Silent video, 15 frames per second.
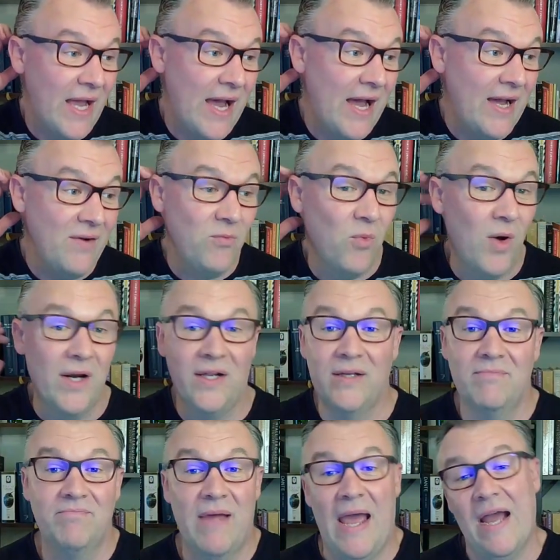want
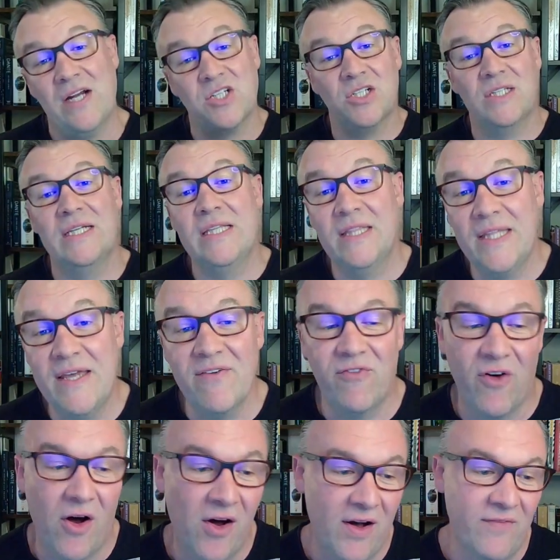to actually live
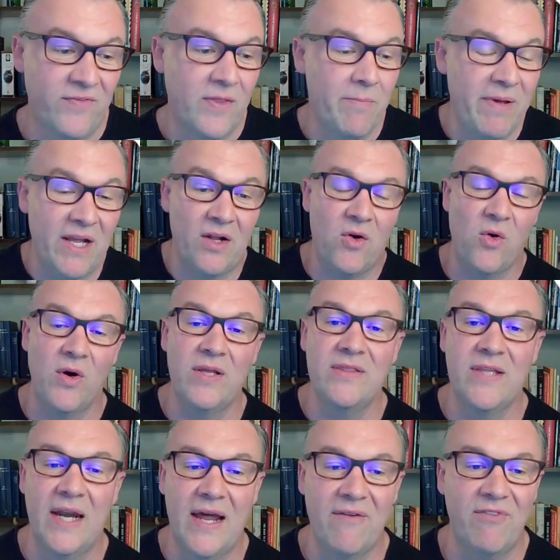off the Bitcoin
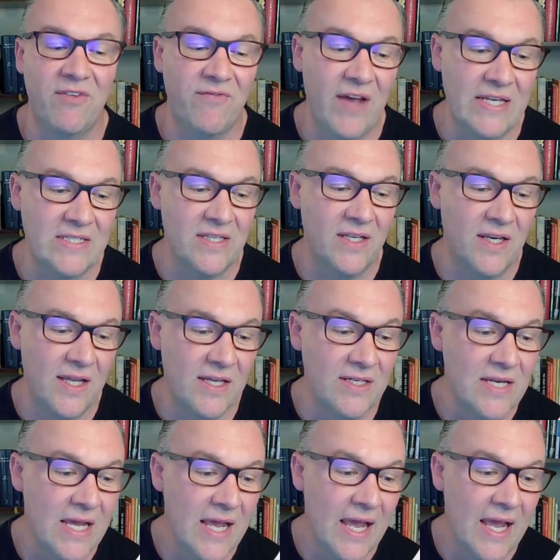that I've invested in.